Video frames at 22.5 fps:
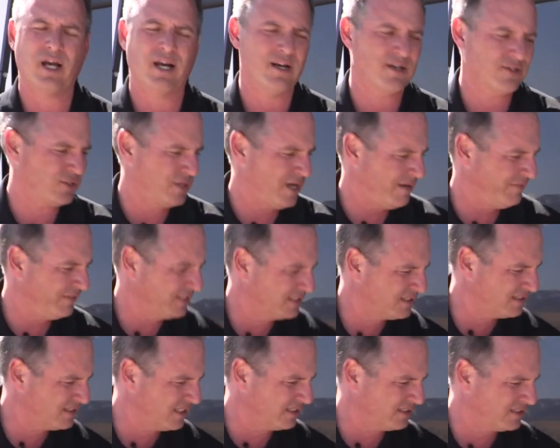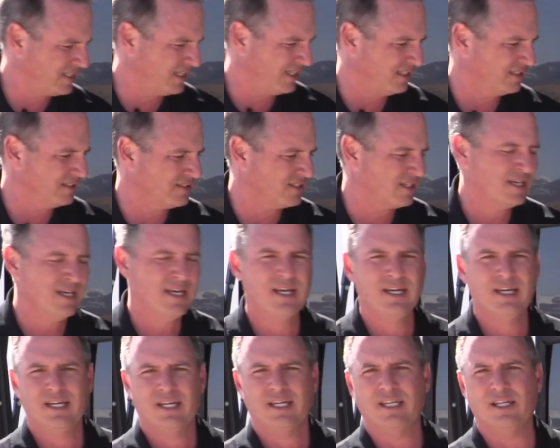tires. So having 16s
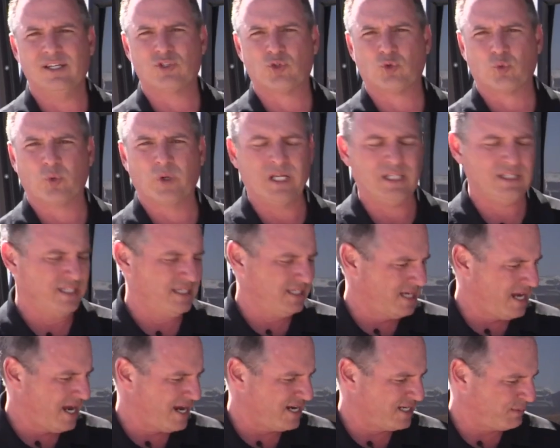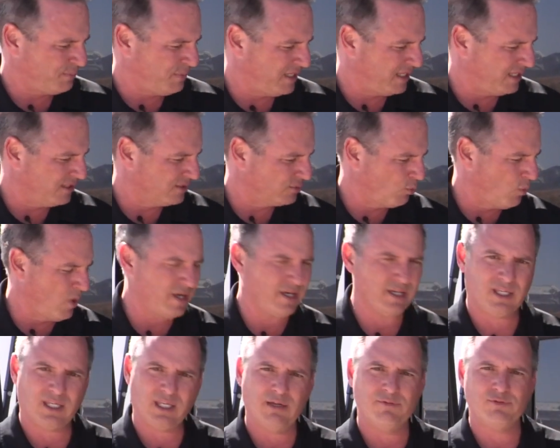is really nice because one,
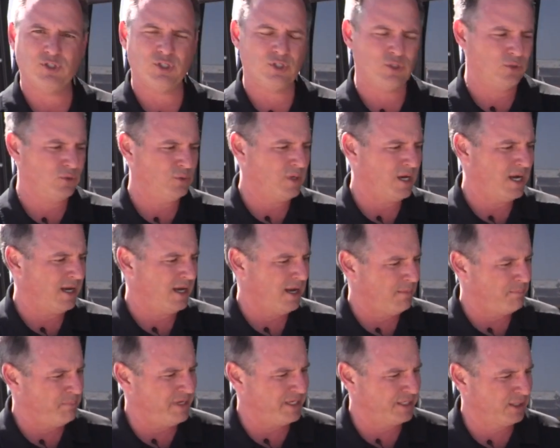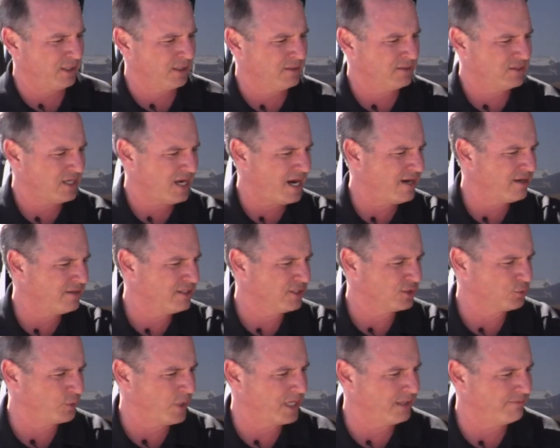it gives you a bigger tire
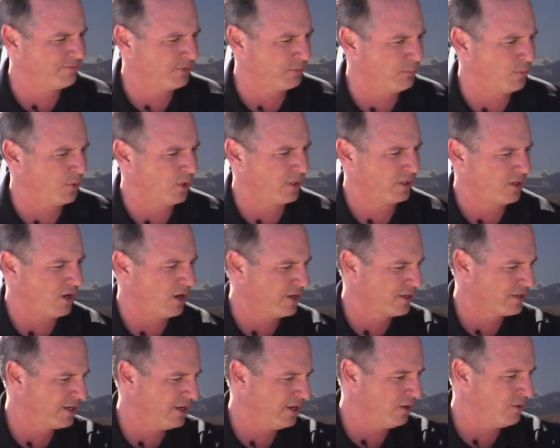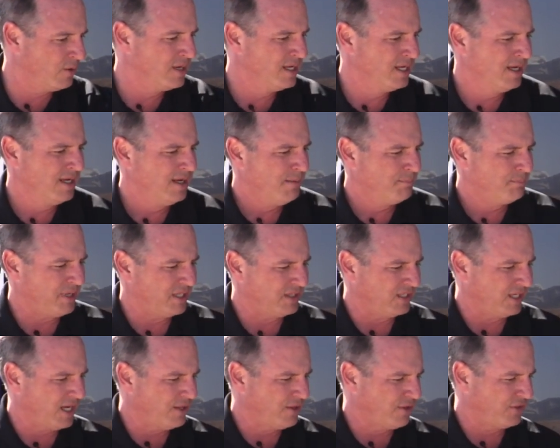that's rated for more cargo, but
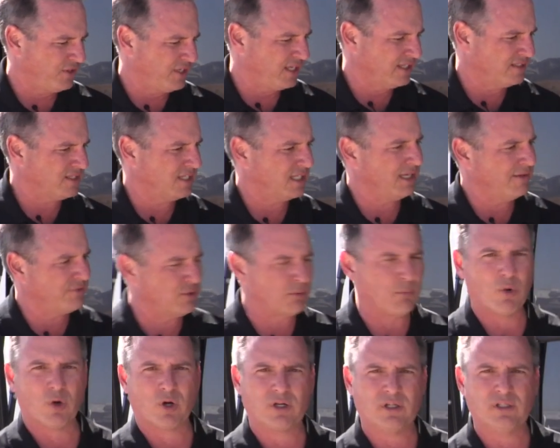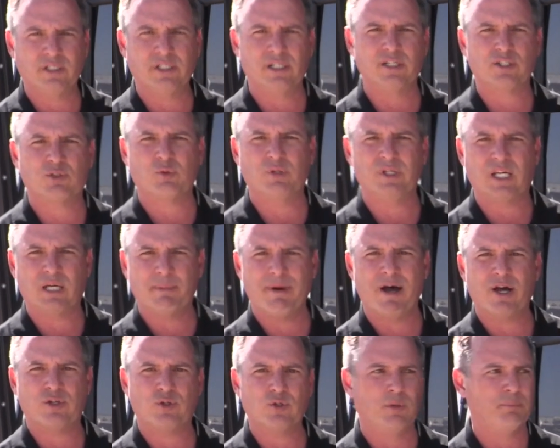the other thing is it gives you more clearance when you come
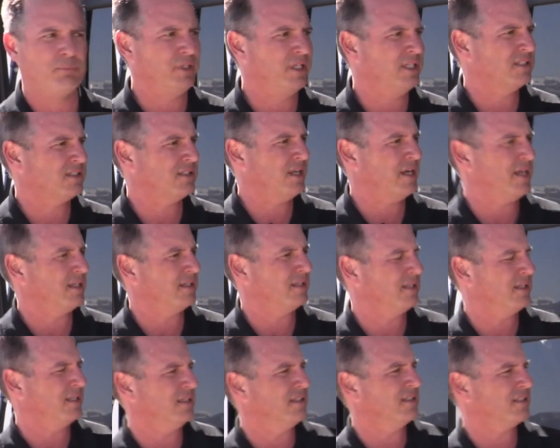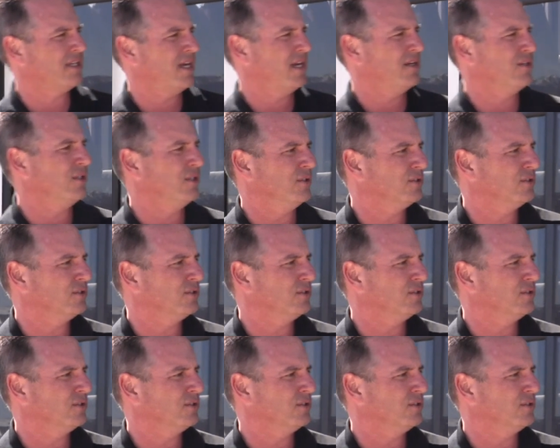out to a place like the sand